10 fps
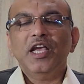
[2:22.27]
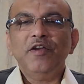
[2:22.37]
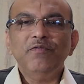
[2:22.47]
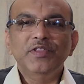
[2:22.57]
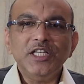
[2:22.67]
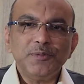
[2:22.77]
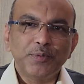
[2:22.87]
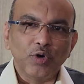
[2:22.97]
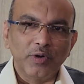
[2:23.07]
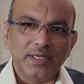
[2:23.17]
If this
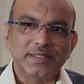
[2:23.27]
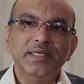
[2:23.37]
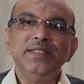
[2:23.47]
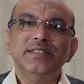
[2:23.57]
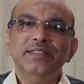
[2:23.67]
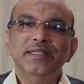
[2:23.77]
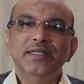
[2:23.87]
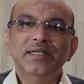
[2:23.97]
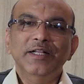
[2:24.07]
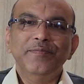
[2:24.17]
progresses,
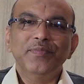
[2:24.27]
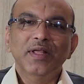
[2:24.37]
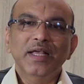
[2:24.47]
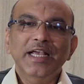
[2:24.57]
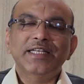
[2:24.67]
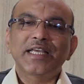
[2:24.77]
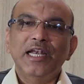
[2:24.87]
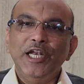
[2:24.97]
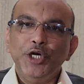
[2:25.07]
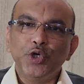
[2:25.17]
it
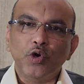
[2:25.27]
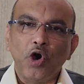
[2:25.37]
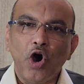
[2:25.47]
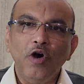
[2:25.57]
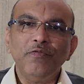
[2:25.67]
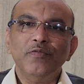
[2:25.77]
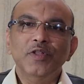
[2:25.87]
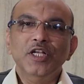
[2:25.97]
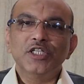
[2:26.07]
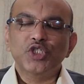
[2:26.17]
can lead to cough,
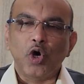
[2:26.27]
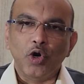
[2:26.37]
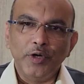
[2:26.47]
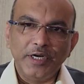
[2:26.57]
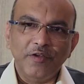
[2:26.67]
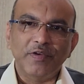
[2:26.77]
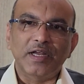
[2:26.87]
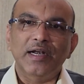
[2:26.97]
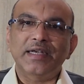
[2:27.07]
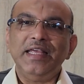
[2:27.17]
swallowing
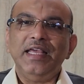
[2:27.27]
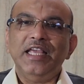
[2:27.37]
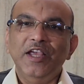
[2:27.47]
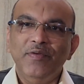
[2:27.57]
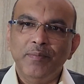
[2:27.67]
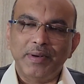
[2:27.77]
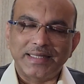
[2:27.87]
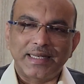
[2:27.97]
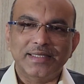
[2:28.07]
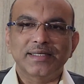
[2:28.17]
difficulty, even
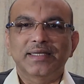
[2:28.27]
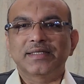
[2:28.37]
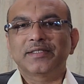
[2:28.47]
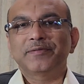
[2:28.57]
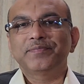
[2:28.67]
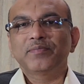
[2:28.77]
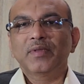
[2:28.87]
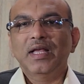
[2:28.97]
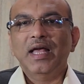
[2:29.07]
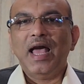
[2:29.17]
breathlessness,
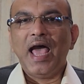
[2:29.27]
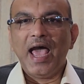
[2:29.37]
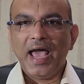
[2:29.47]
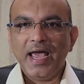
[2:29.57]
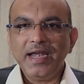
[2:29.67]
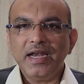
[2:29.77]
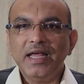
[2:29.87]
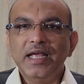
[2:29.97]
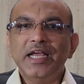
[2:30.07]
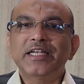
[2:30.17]
and
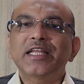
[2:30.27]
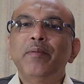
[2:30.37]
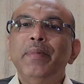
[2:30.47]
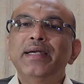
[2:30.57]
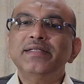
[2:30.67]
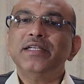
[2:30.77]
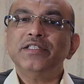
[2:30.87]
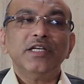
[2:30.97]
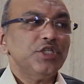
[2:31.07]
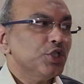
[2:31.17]
it can
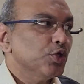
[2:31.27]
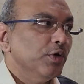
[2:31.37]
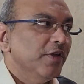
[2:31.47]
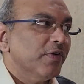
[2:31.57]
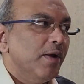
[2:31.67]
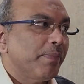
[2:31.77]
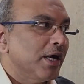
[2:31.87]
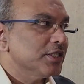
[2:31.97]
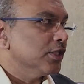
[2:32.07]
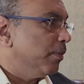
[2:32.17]
metastasize to different
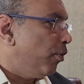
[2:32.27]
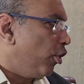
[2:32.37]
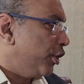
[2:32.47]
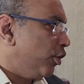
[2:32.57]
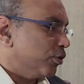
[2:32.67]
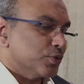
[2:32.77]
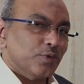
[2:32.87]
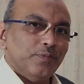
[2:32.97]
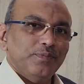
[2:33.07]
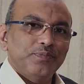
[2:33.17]
parts of the body also.